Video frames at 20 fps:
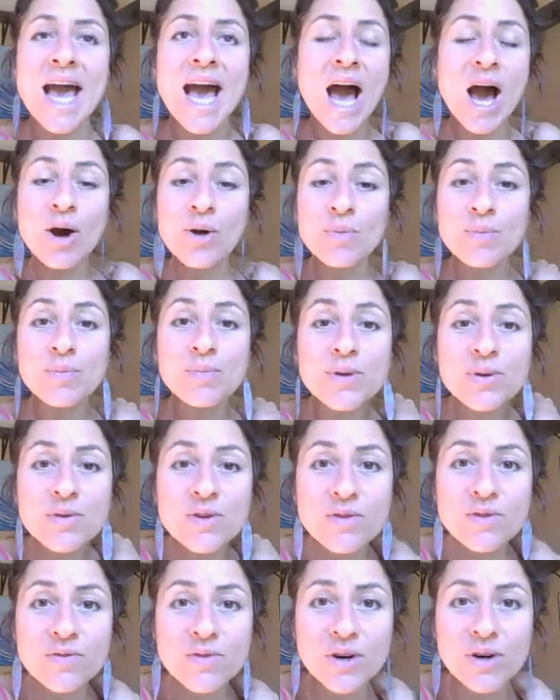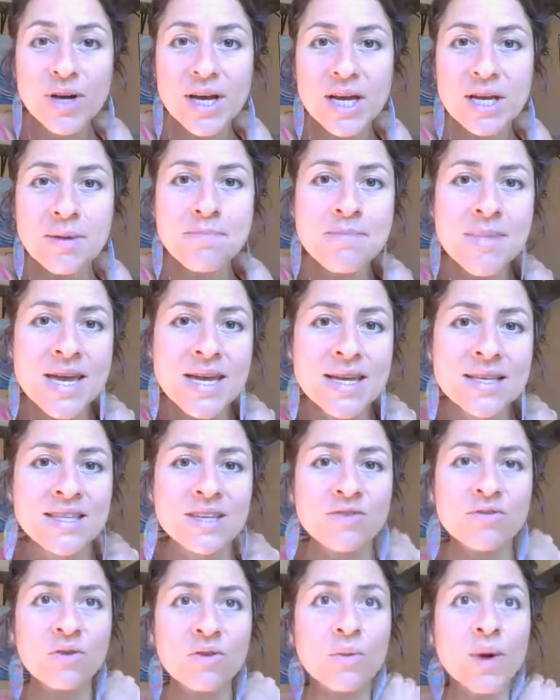how beautiful and
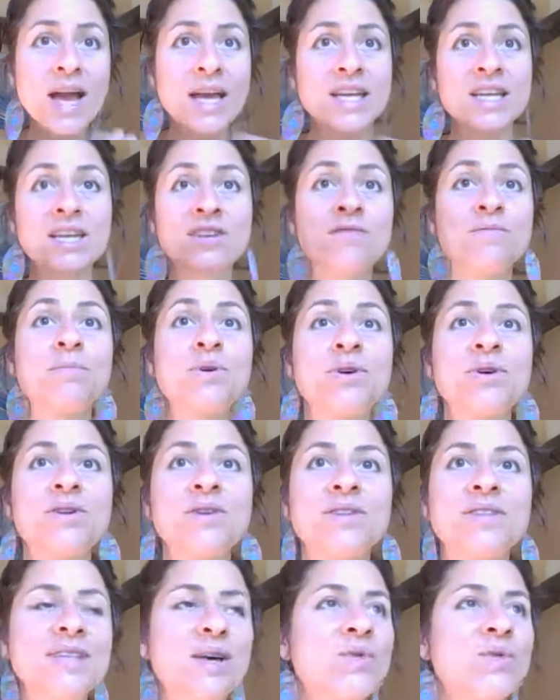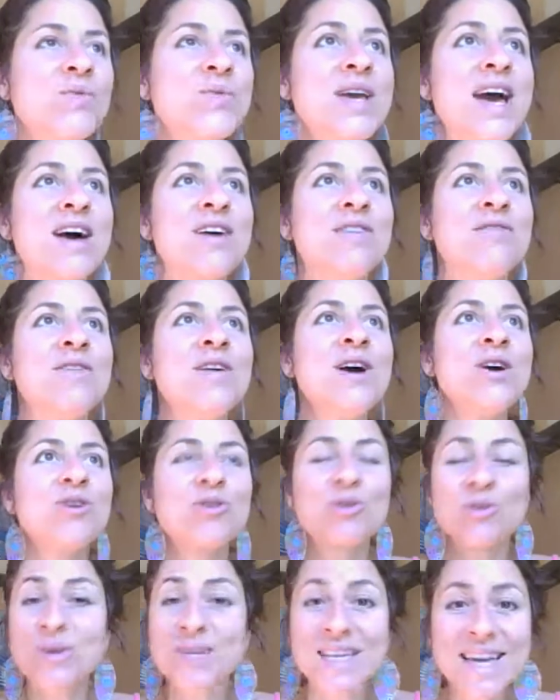amazing variety of birds that we have
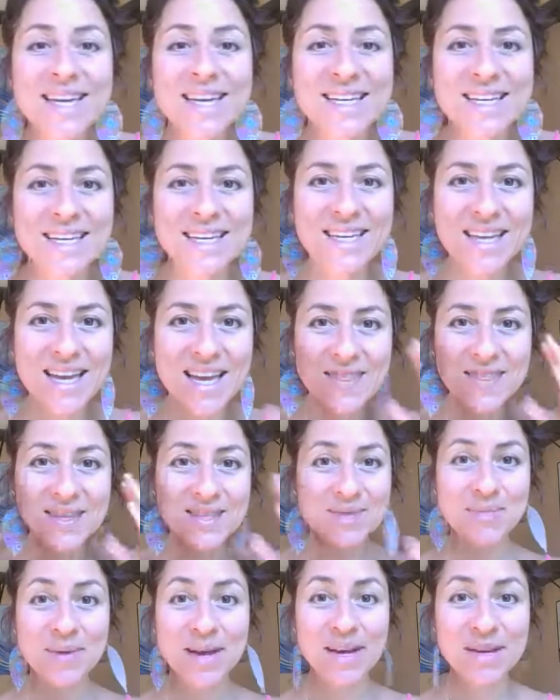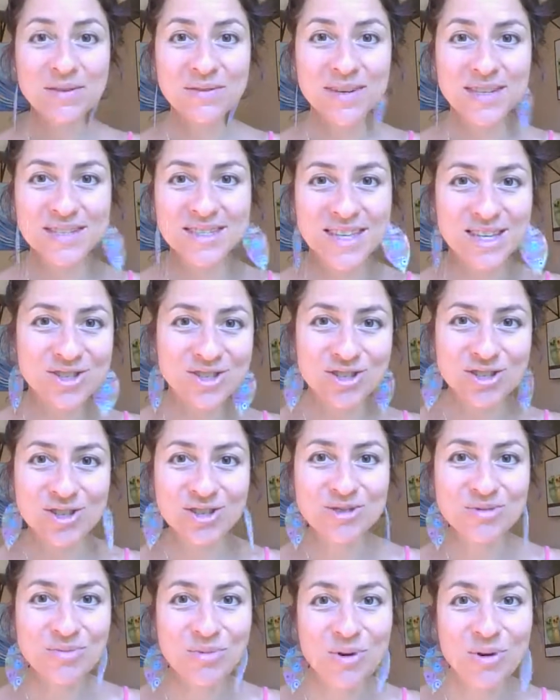created in this manifestation, in
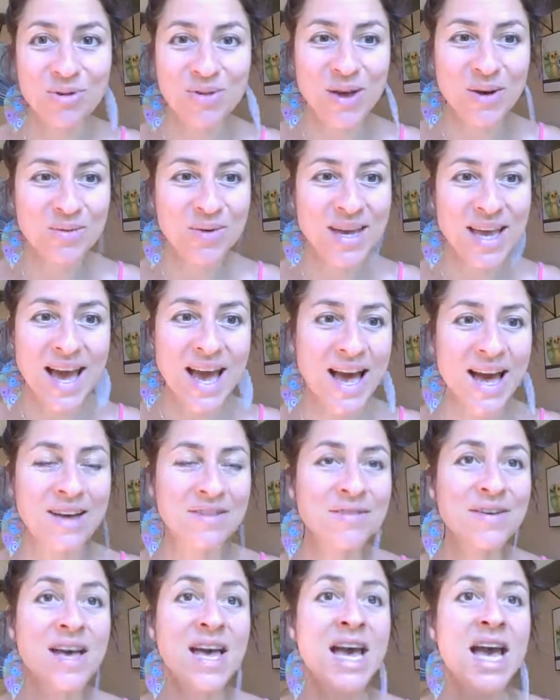this world that we have.